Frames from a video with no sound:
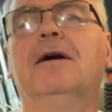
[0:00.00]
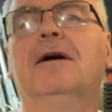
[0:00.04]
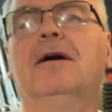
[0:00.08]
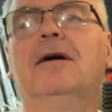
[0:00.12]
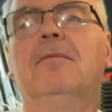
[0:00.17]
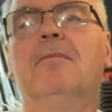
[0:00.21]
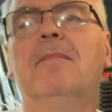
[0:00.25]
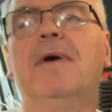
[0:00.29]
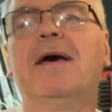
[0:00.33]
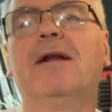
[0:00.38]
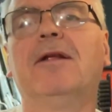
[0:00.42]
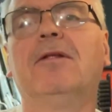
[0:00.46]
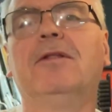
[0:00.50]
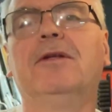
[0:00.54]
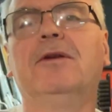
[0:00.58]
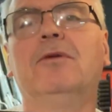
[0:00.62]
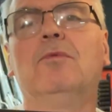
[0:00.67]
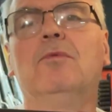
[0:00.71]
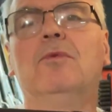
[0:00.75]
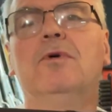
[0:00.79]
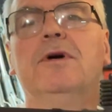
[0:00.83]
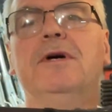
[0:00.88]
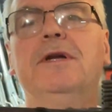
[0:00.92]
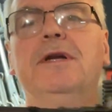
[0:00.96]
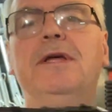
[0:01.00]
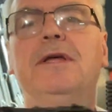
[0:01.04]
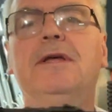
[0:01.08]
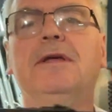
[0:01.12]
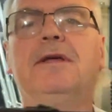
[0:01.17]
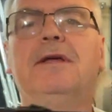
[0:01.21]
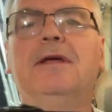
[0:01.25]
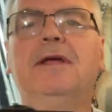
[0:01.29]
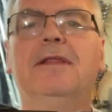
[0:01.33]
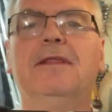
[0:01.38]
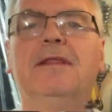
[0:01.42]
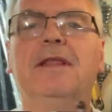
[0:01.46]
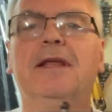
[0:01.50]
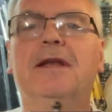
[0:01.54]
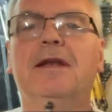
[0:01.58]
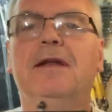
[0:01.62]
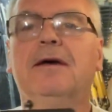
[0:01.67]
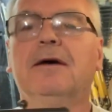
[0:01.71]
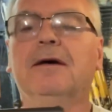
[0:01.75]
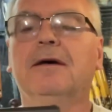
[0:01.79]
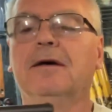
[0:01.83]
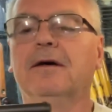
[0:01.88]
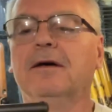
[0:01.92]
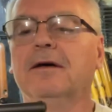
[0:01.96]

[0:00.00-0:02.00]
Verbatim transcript: uh, metal and wood, and then uh,